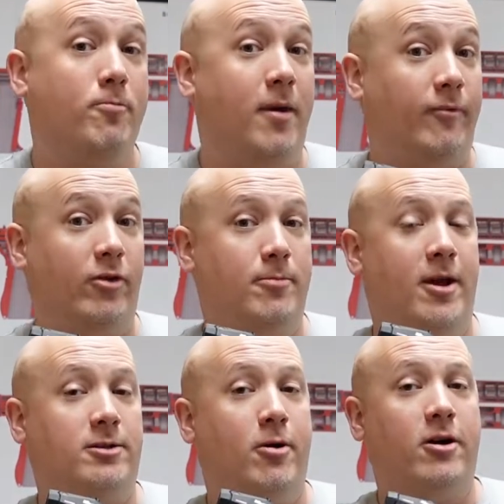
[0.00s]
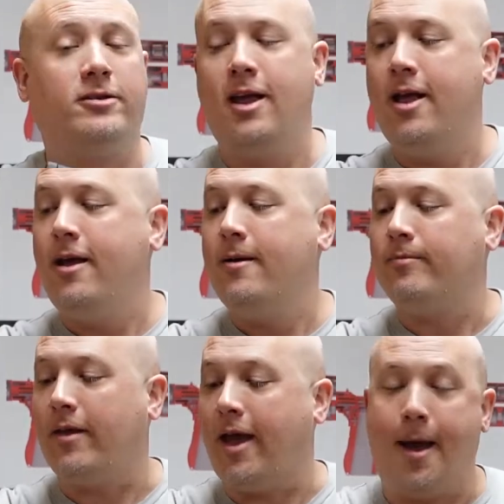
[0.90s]
made from the best parts?
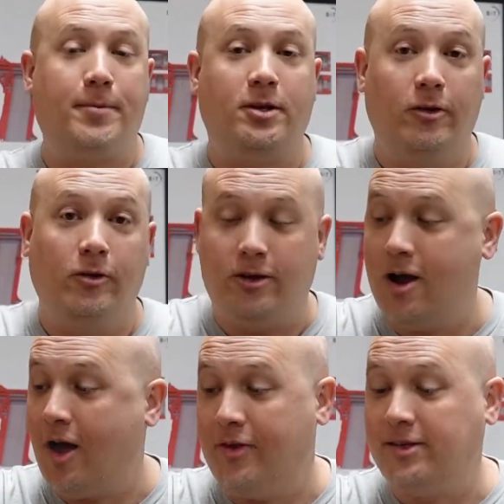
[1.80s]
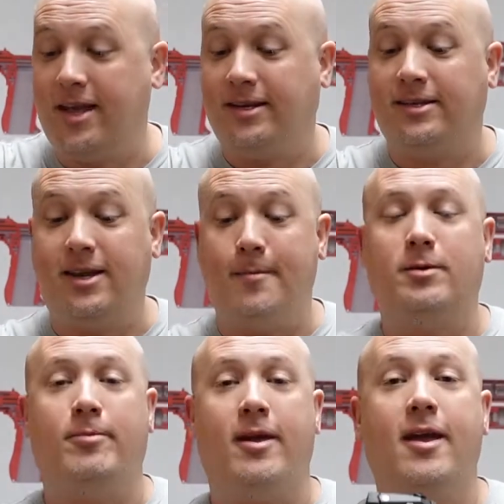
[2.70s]
Absolutely not. This thing seems
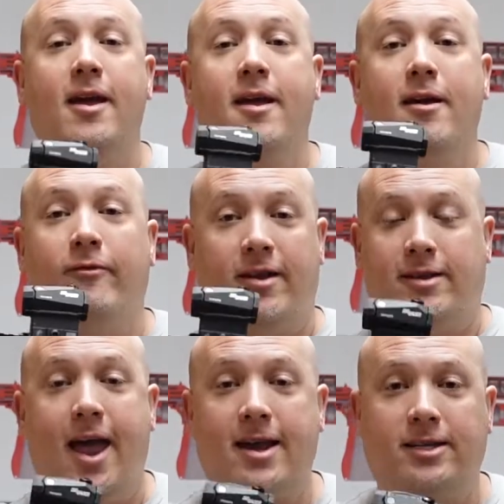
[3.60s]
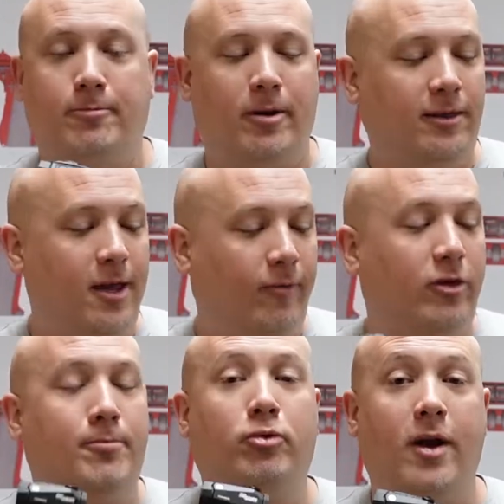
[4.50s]
to be fantastic, but I think for
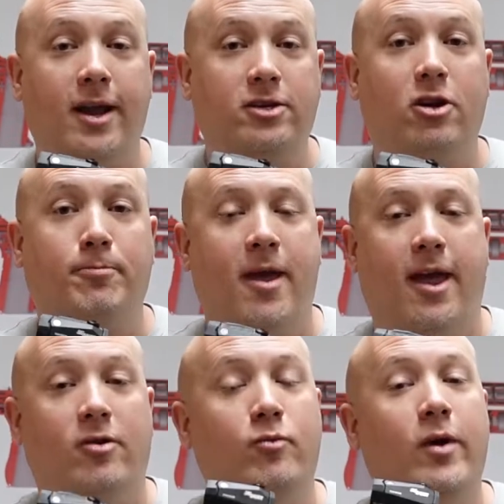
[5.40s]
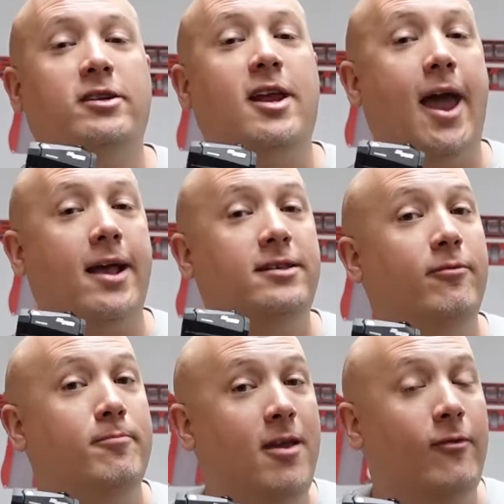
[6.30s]
the price you're paying, which as
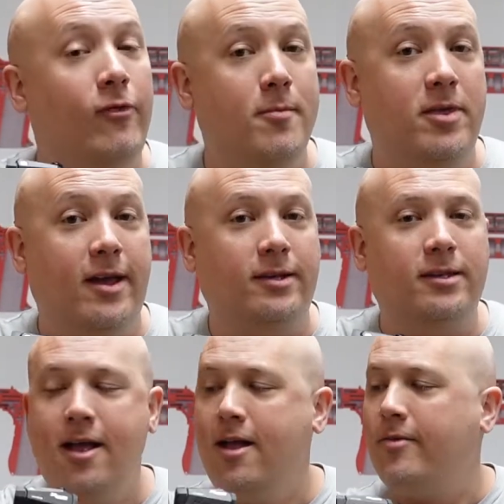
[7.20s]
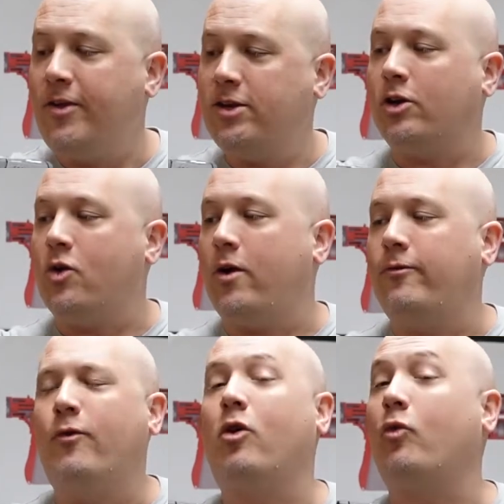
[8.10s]
of me filming this, these are going
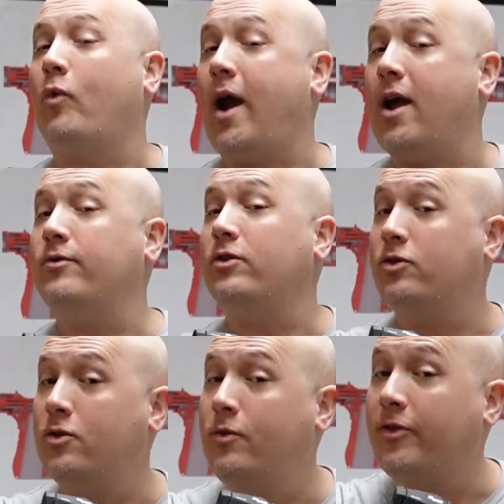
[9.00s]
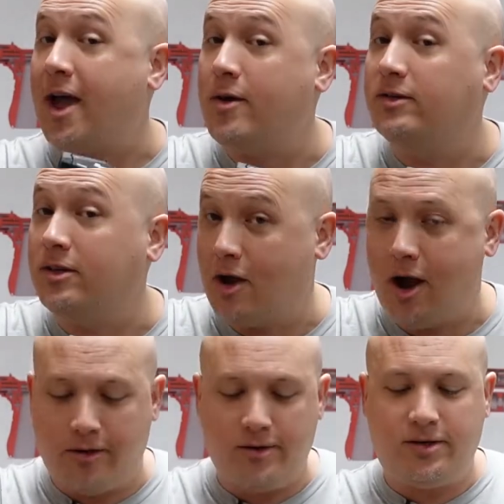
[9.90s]
for around
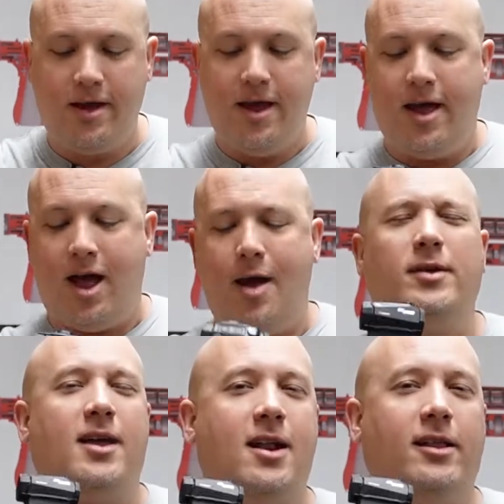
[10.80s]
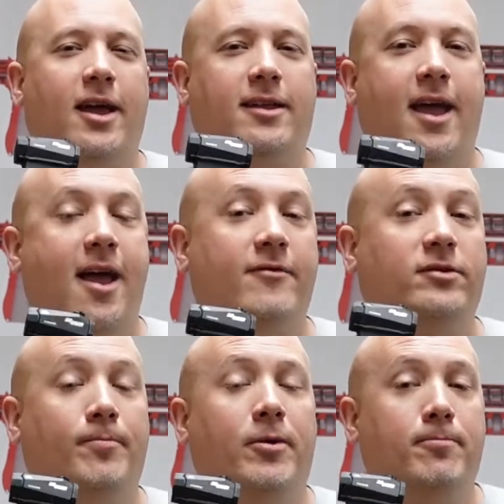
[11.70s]
$2,000, I would kind of like to have
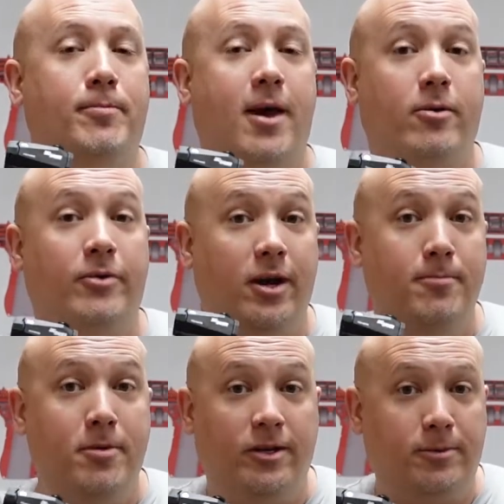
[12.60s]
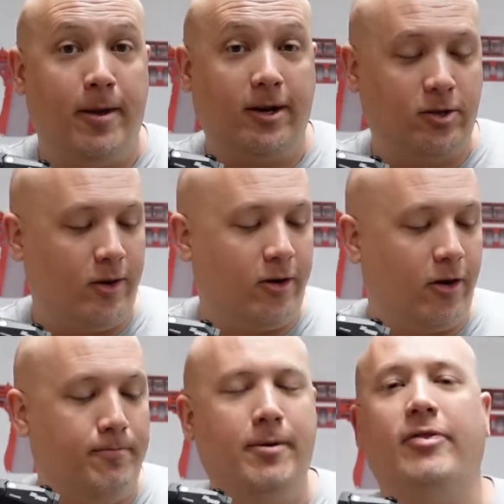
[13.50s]
something better than a mil-spec
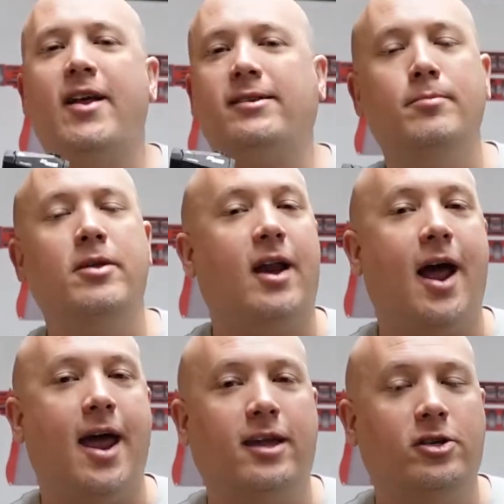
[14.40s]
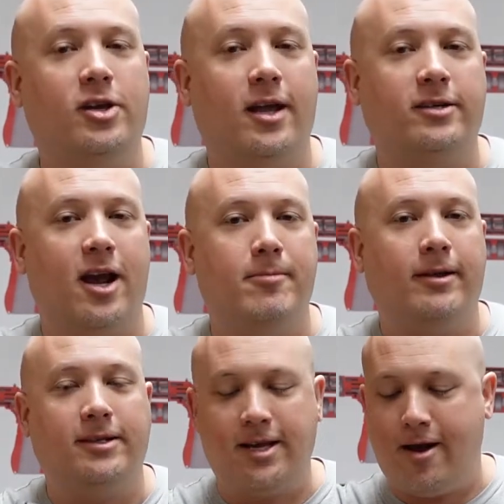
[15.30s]
trigger. But that's something that I can change out
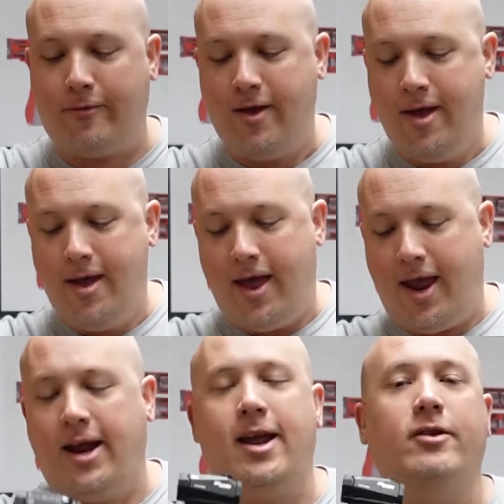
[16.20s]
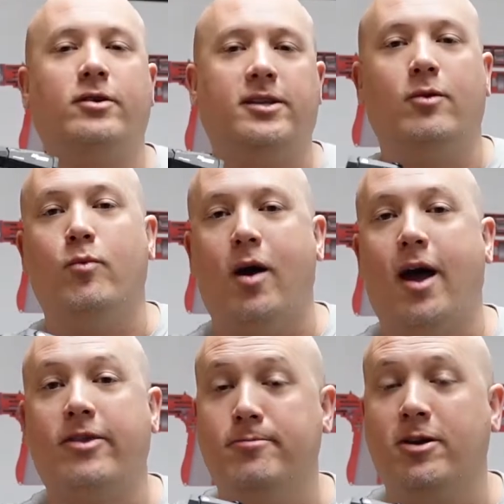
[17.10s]
myself, and I understand
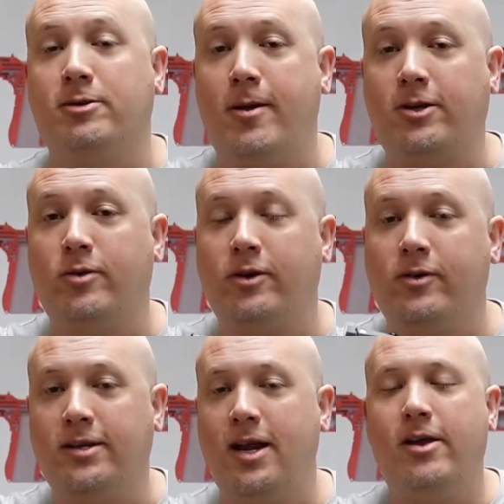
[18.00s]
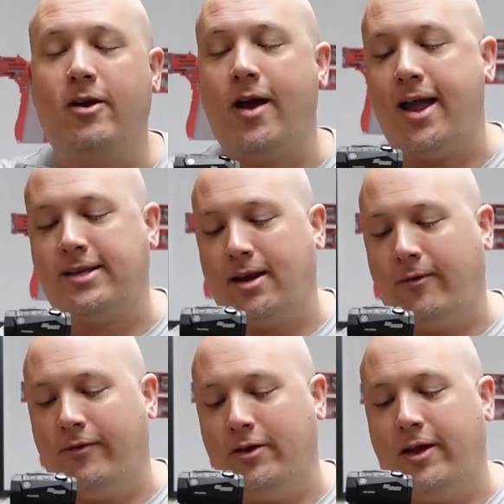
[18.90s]
why the mil-spec trigger is in there. I just kind
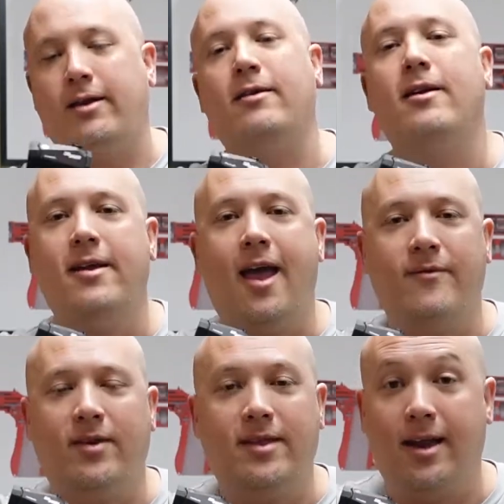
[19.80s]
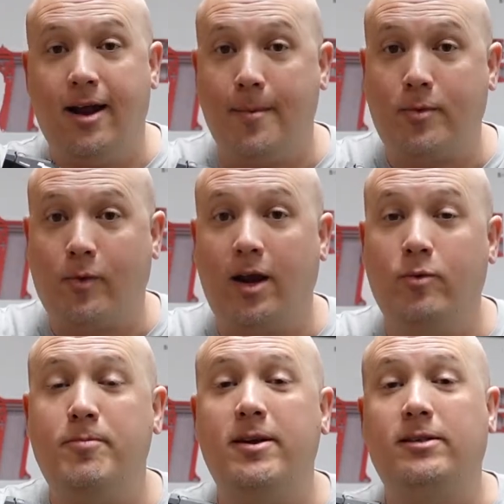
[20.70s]
of feel like having that upgrade
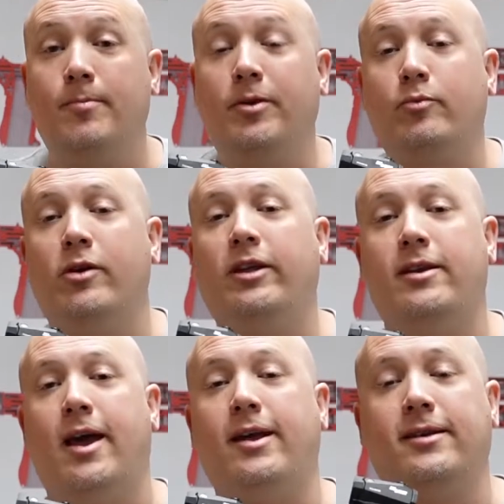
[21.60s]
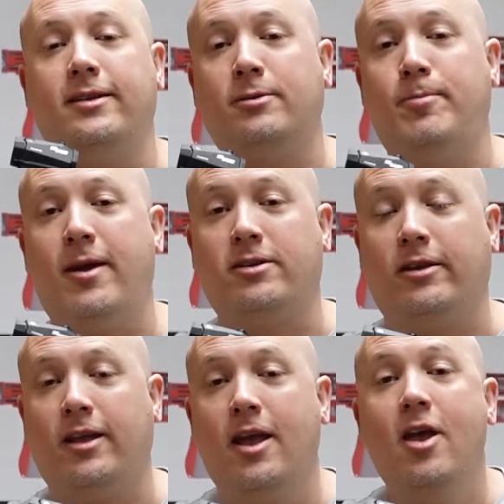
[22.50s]
would be something really nice,
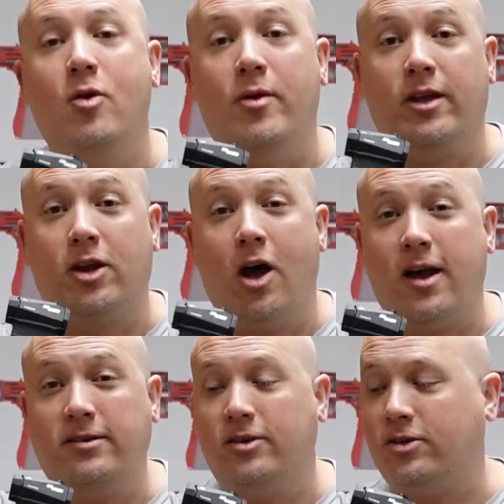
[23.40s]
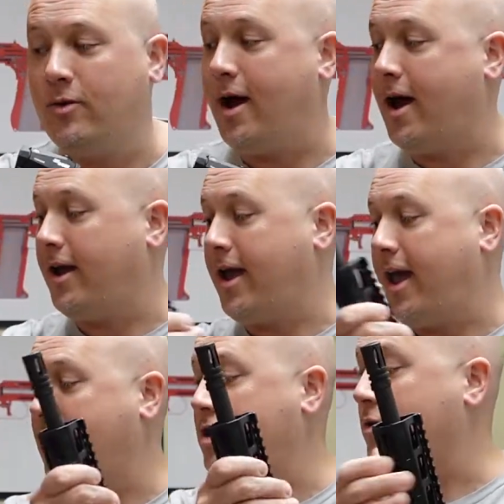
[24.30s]
especially when the cost is so high and